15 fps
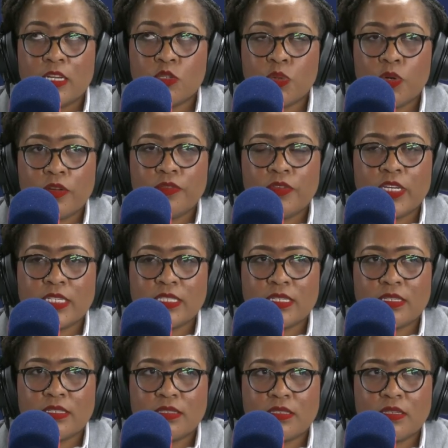12 years
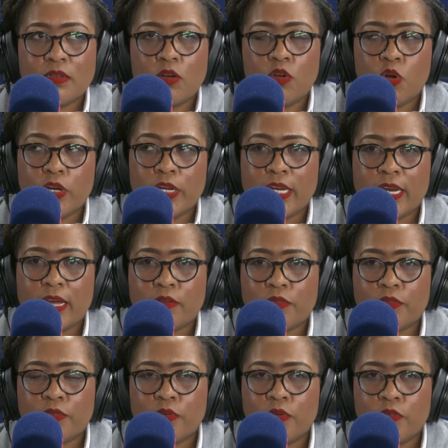is long
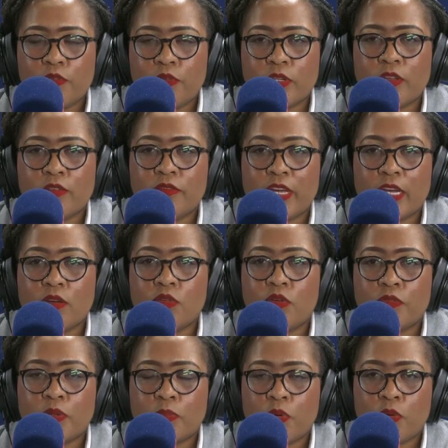enough for the value
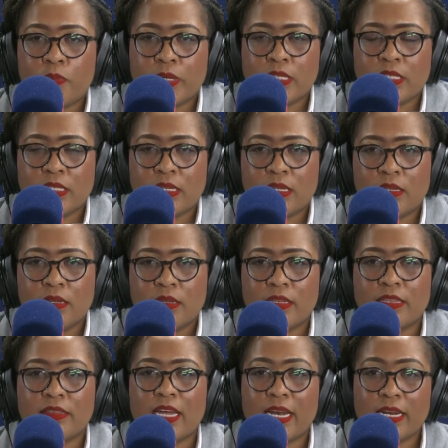of the property
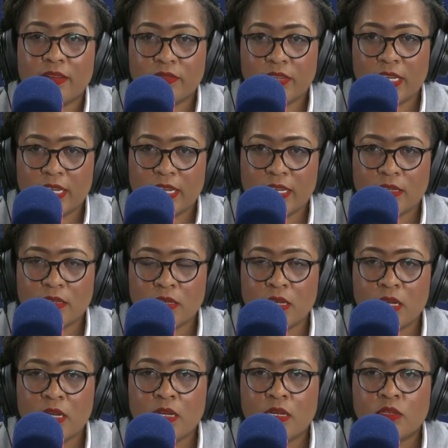that they're living in
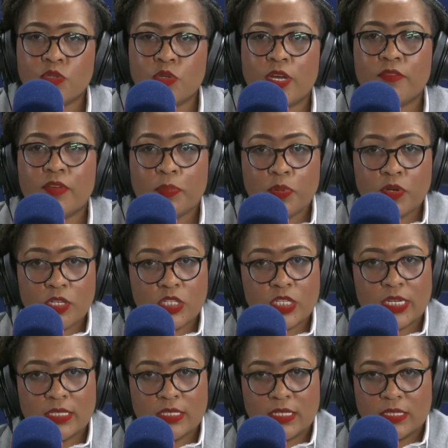to have
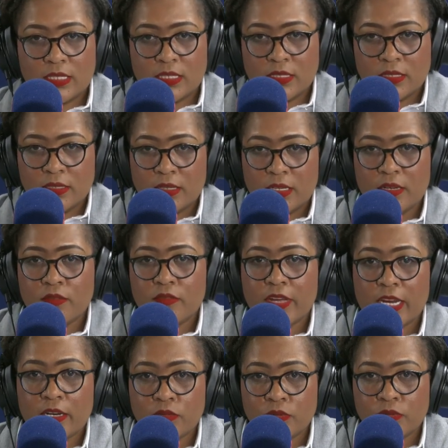appreciated in
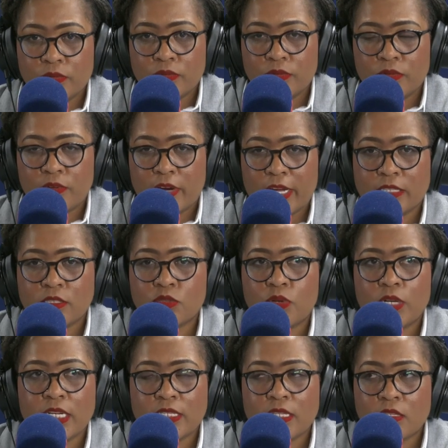value, right?
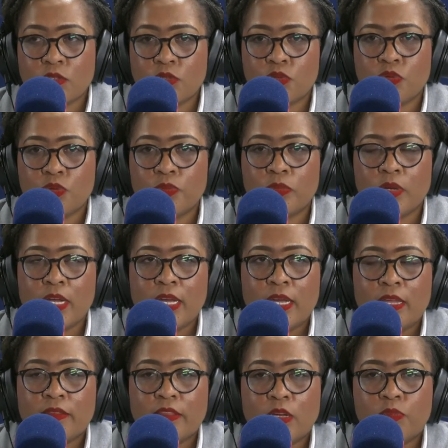So let's assume
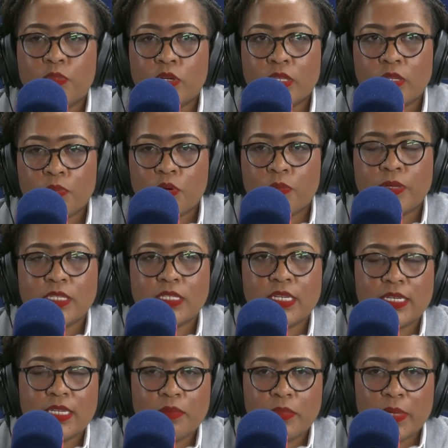they bought the
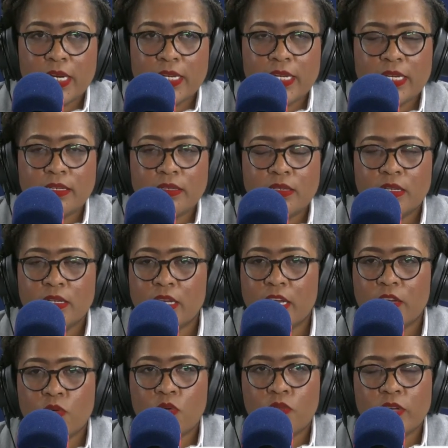property at 1 million,
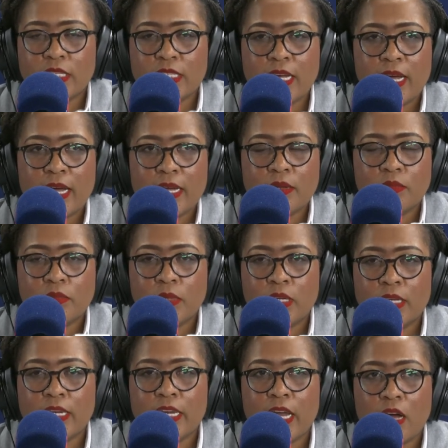and over time,
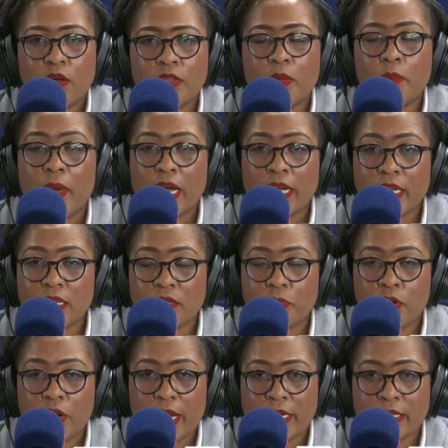now the market
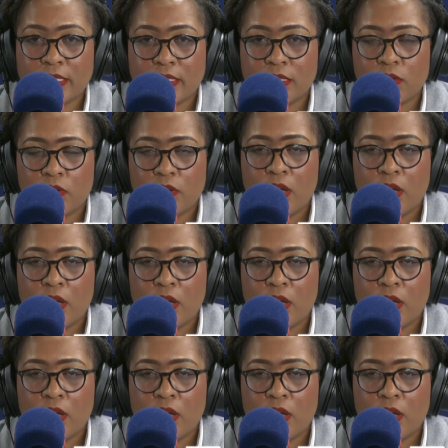price